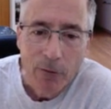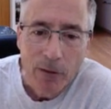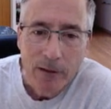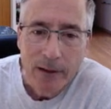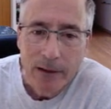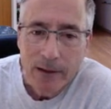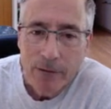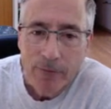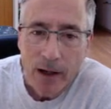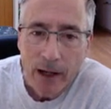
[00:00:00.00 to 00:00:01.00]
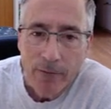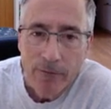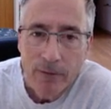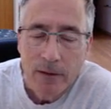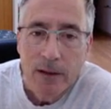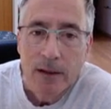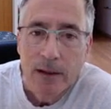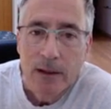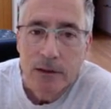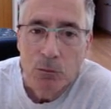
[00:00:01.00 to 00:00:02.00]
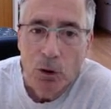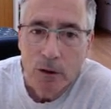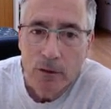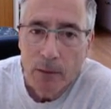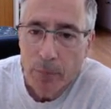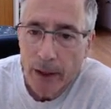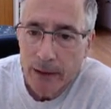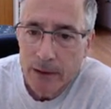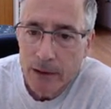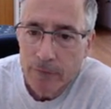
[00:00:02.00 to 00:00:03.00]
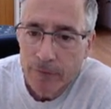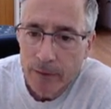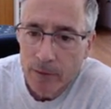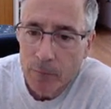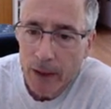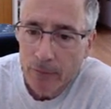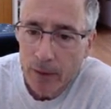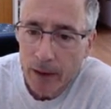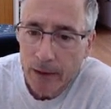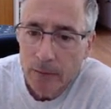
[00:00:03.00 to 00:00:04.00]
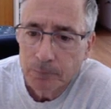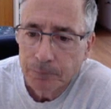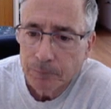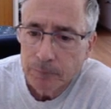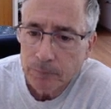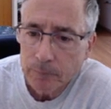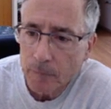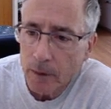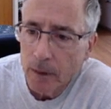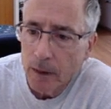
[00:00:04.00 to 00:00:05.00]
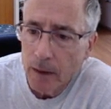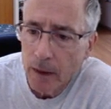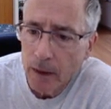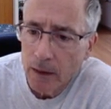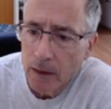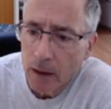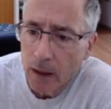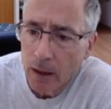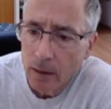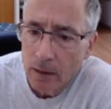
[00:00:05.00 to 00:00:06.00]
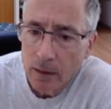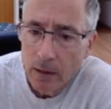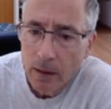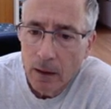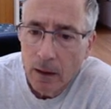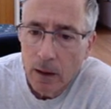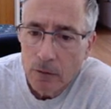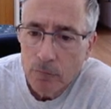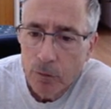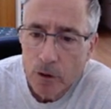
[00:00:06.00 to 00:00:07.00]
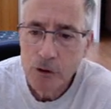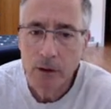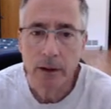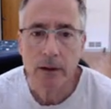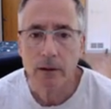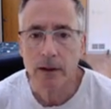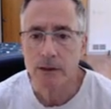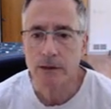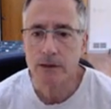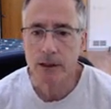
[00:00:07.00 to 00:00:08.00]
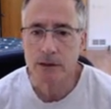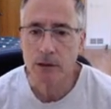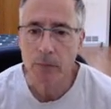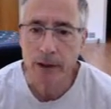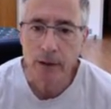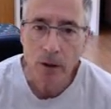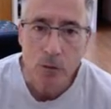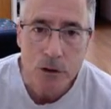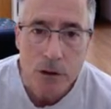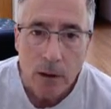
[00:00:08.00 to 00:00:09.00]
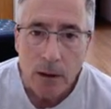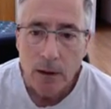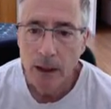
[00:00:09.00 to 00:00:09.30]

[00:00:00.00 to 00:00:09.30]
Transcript: I went to E5. His rook dropped back to defend the back rank. And unfortunately, as it says in my notes,